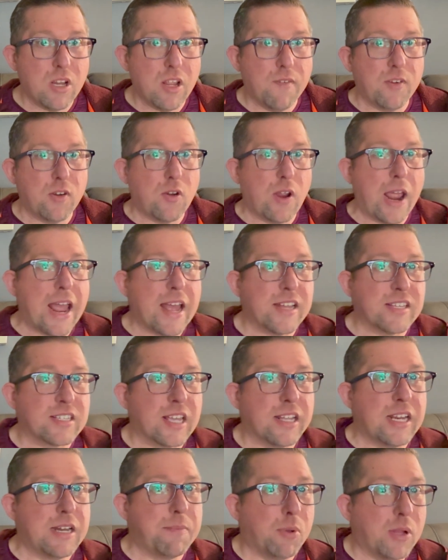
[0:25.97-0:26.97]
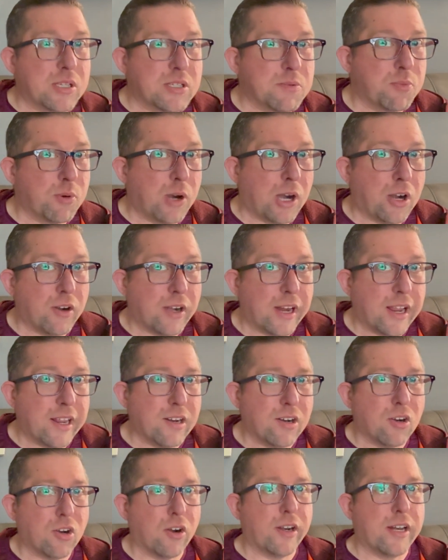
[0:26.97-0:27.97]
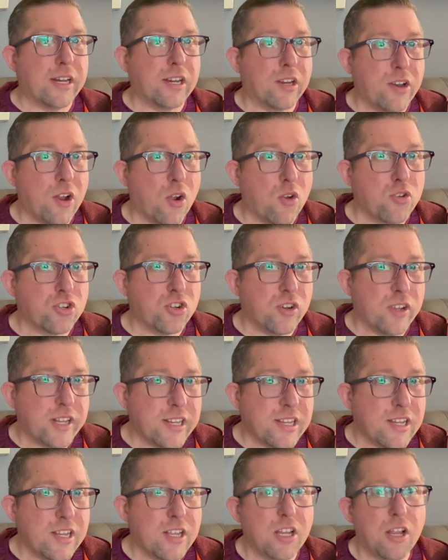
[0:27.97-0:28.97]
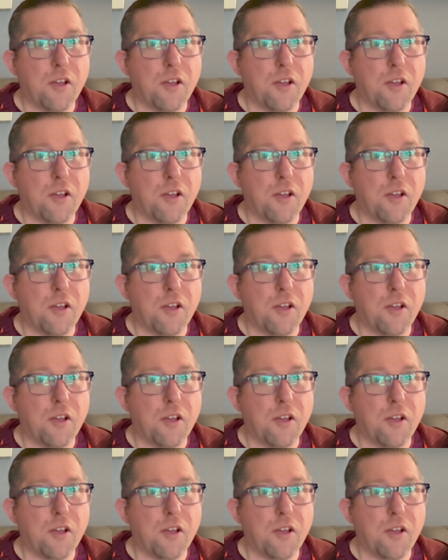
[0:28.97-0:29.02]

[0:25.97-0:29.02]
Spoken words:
If you ask any Pleasant Prairiean or any Kenoshan,